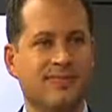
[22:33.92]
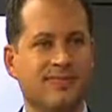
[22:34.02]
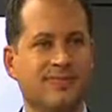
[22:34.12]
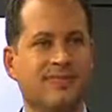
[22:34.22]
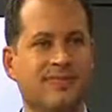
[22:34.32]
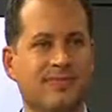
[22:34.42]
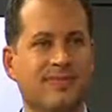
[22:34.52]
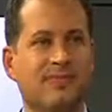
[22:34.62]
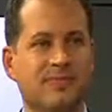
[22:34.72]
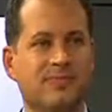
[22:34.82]
same type of
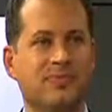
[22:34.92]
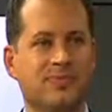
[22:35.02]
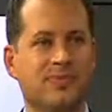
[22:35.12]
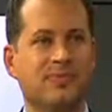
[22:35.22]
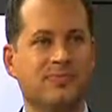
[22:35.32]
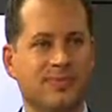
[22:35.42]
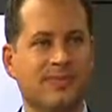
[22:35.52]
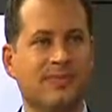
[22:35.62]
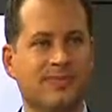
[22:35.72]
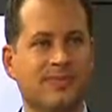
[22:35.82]
other orthopedic
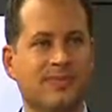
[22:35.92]
surgeons will